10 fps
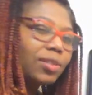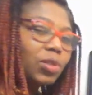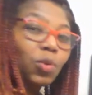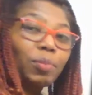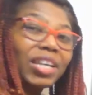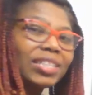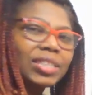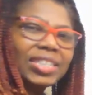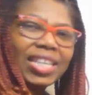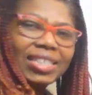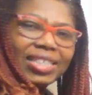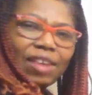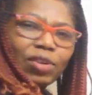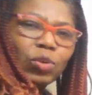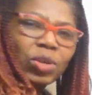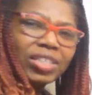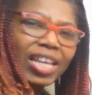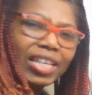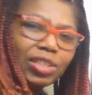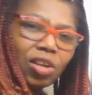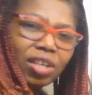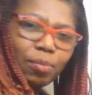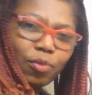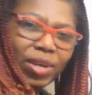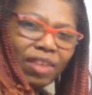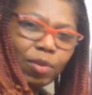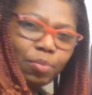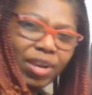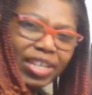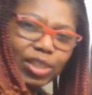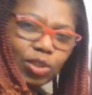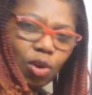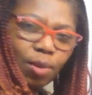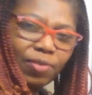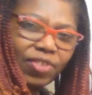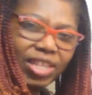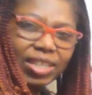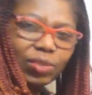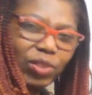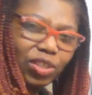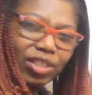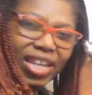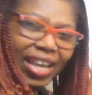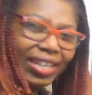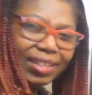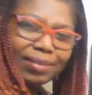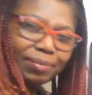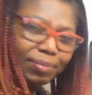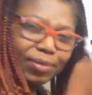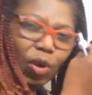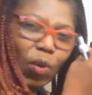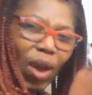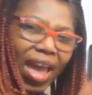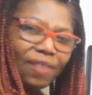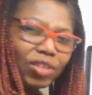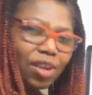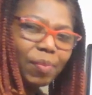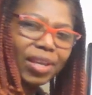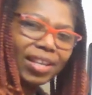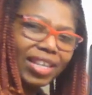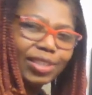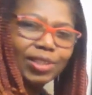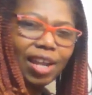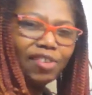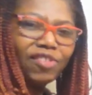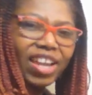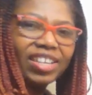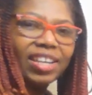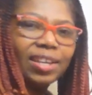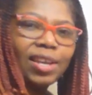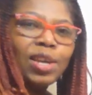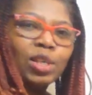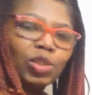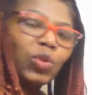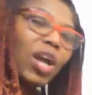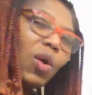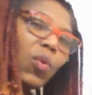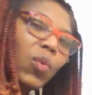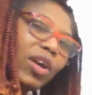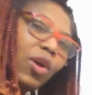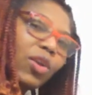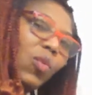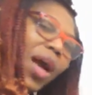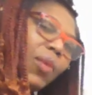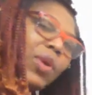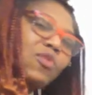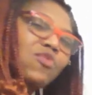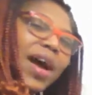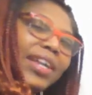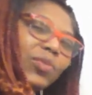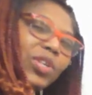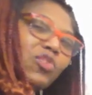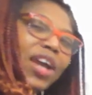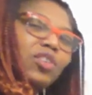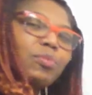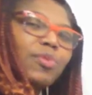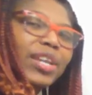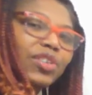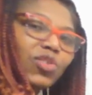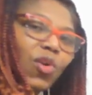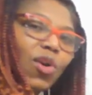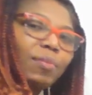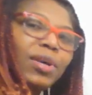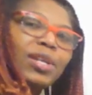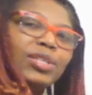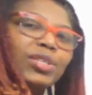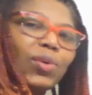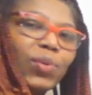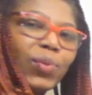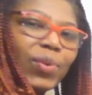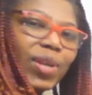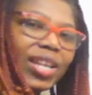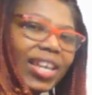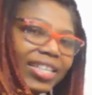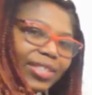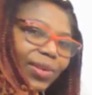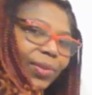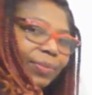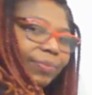So because this never took us any sort of, we never brainstormed for this. We just like, oh, I have a topic, let's start writing. So now we're gonna, while we write, we try to brainstorm. So let's go.